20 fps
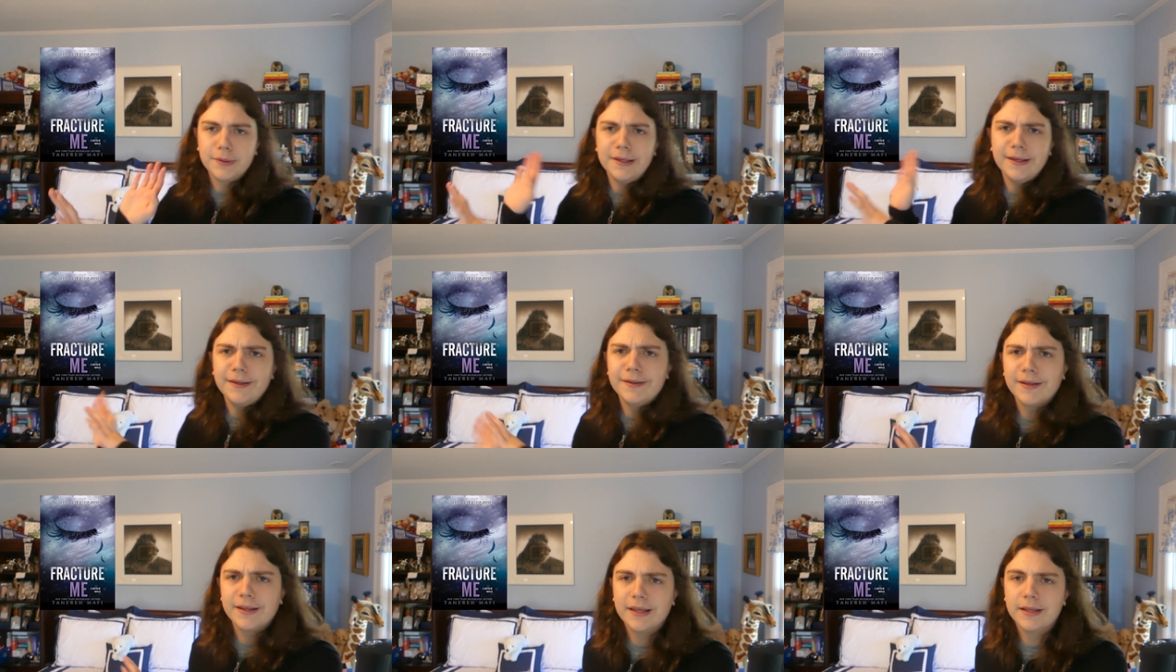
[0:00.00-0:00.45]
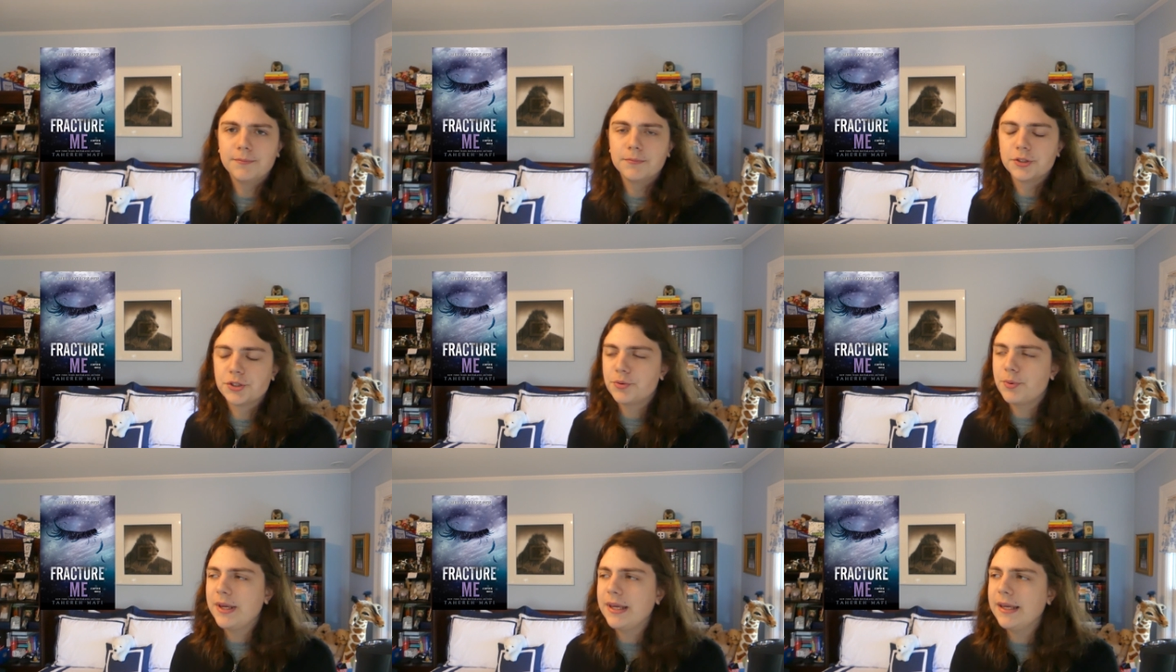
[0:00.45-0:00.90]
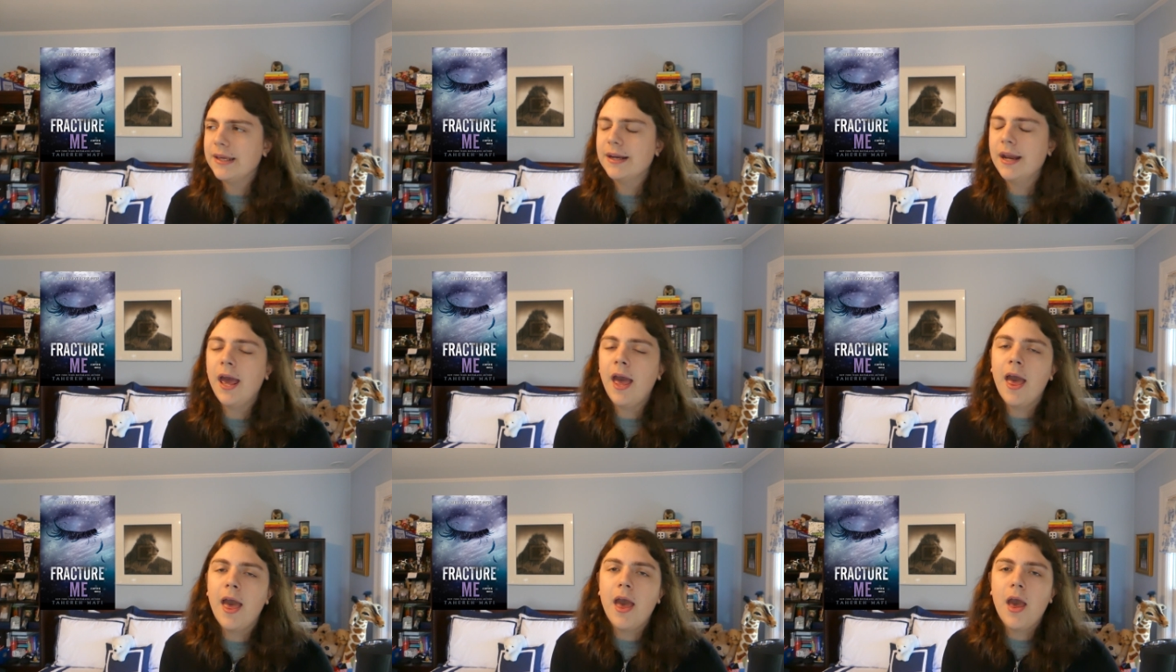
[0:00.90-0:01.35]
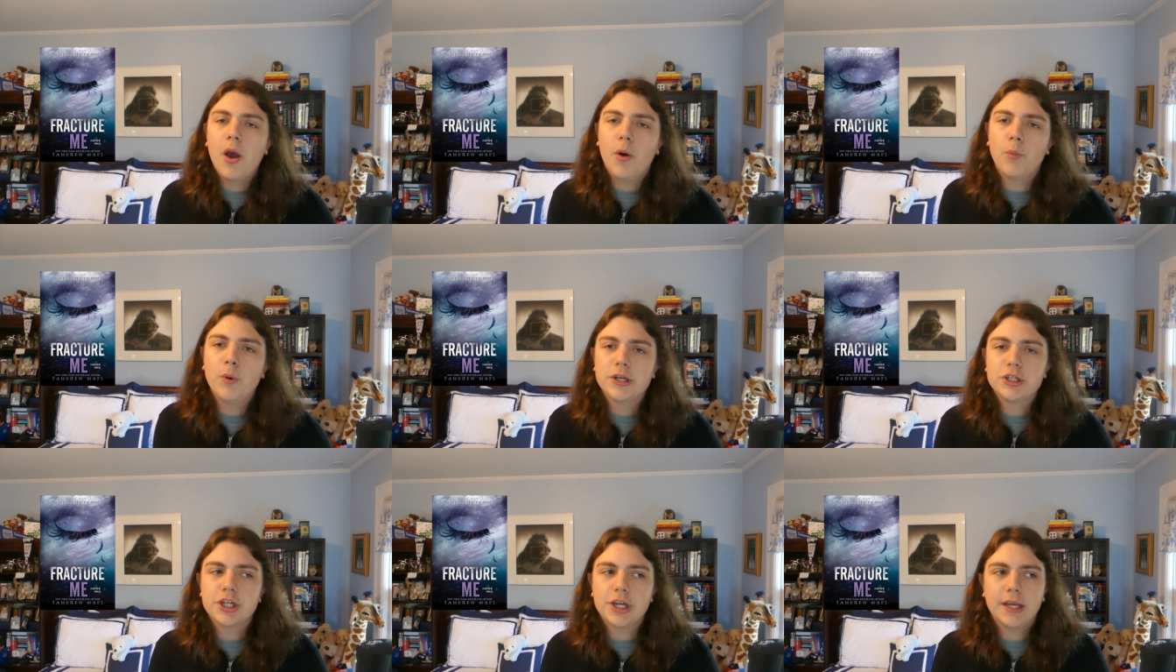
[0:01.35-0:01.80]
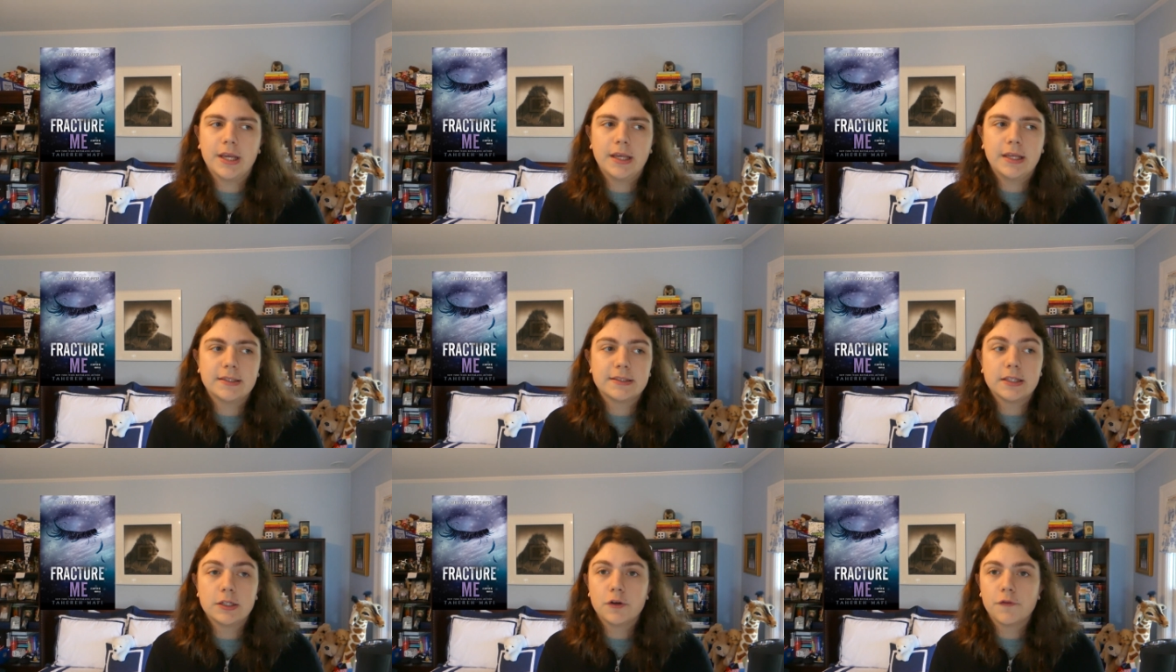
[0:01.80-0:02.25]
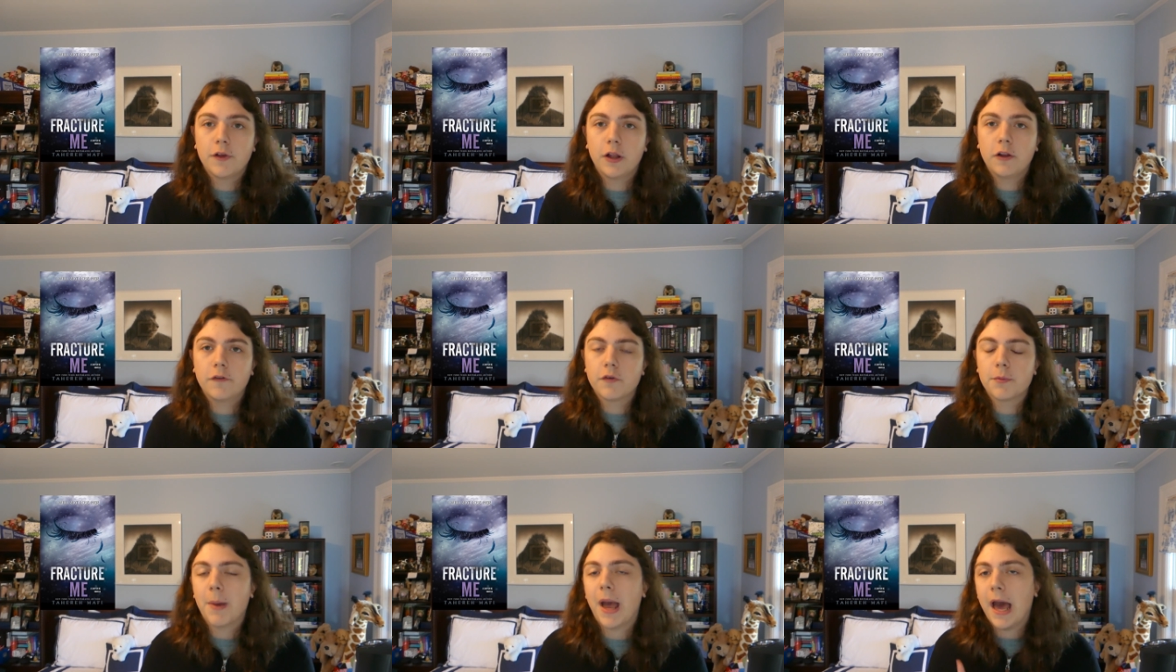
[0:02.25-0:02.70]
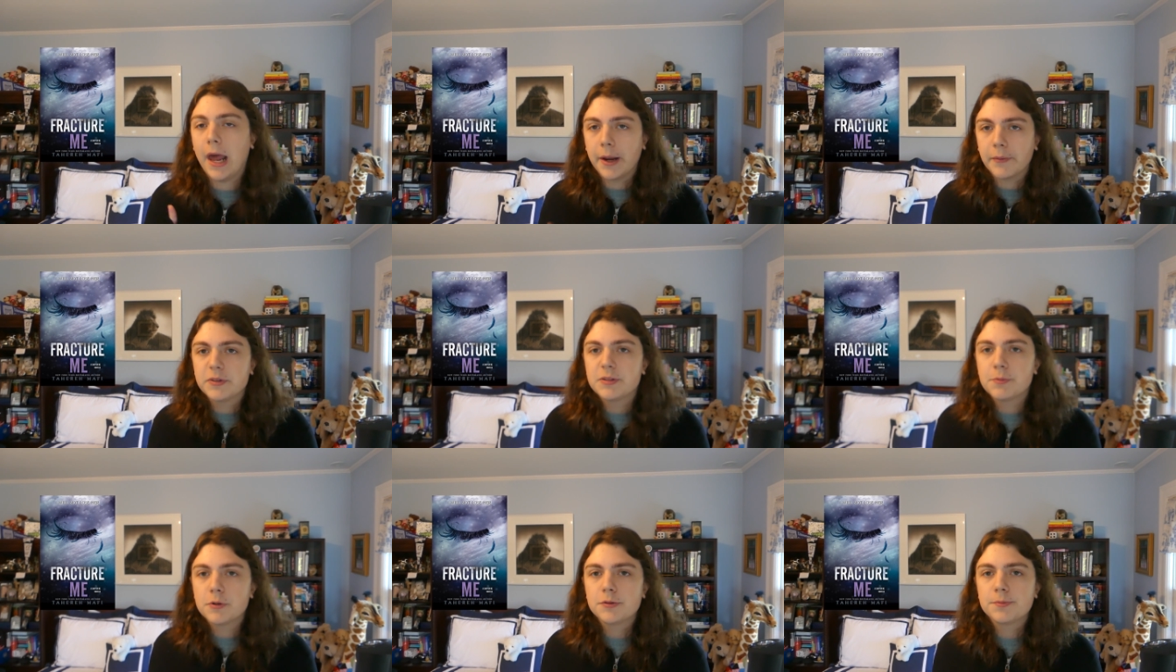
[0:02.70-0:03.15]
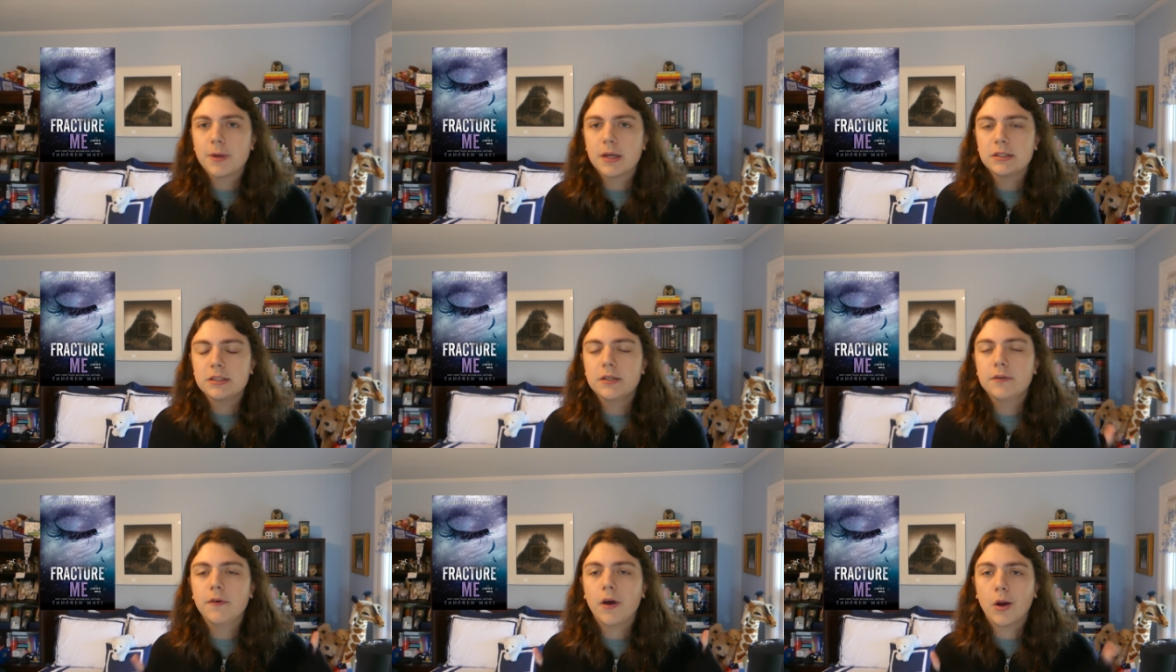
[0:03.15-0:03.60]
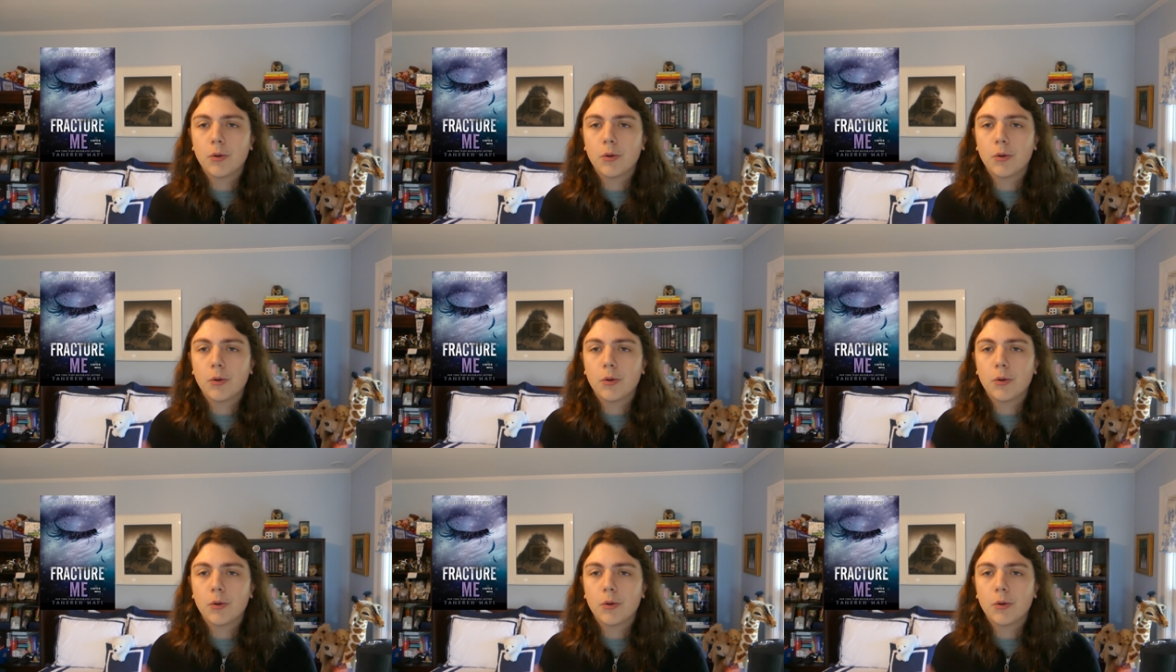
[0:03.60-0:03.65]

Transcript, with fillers: in between, which is the novella from Adam's perspective.